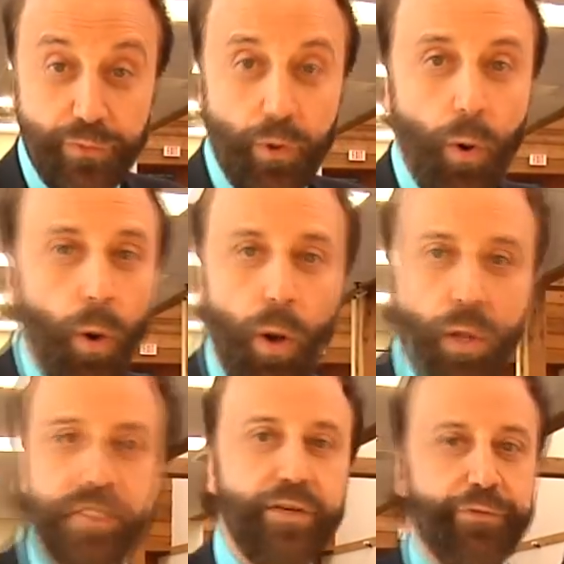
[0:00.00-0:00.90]
for
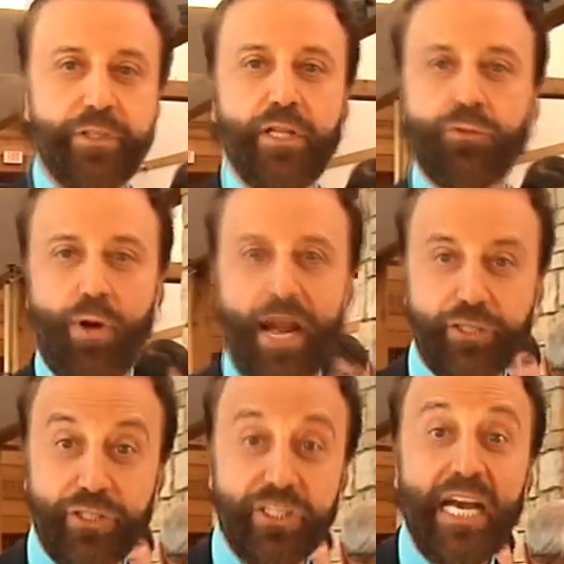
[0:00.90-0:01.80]
all different
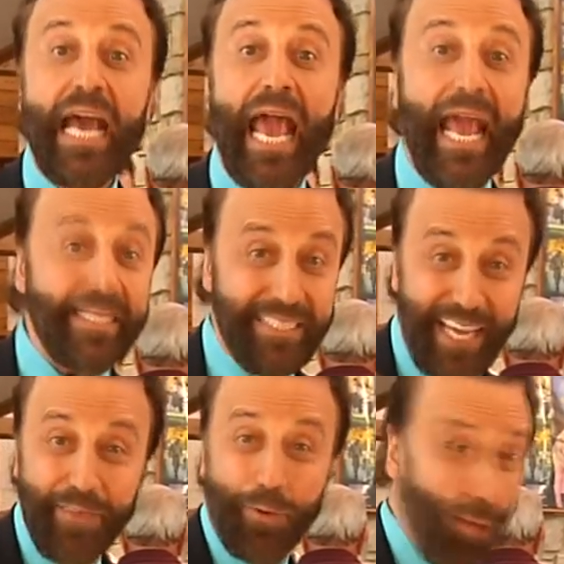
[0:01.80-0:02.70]
attractions, and
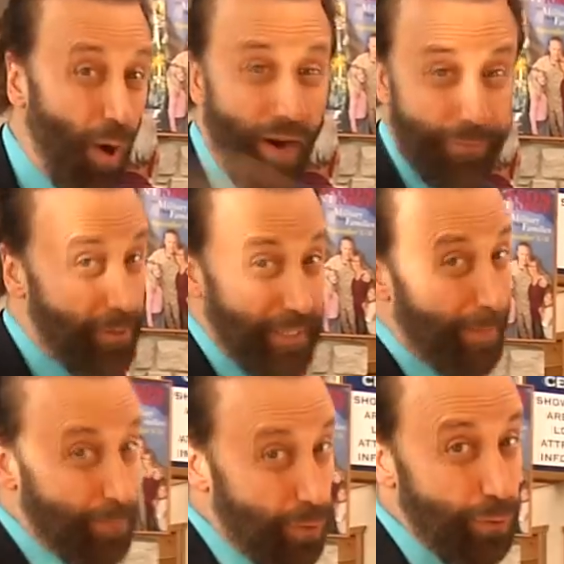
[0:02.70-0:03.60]
they will offer
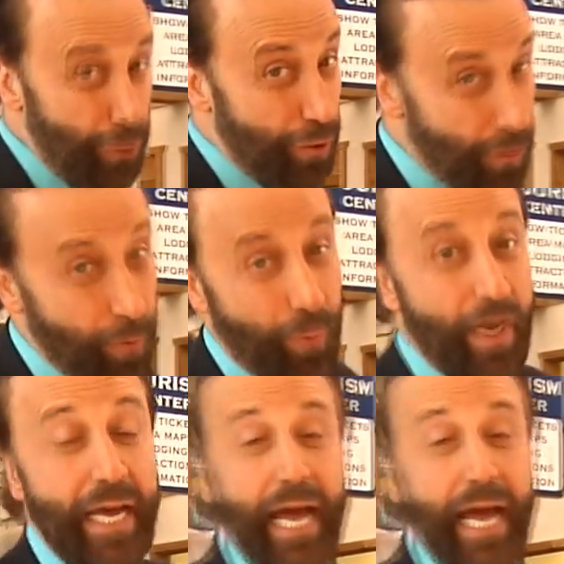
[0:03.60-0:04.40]
them to you.